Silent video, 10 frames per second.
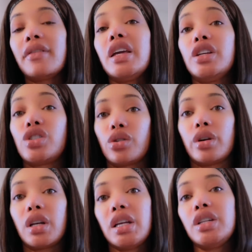is your
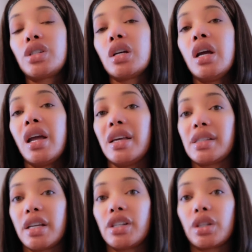niche,
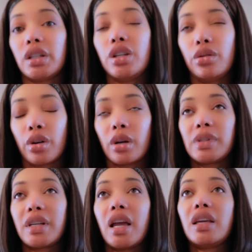essentially. You know what I'm
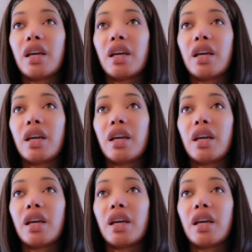saying?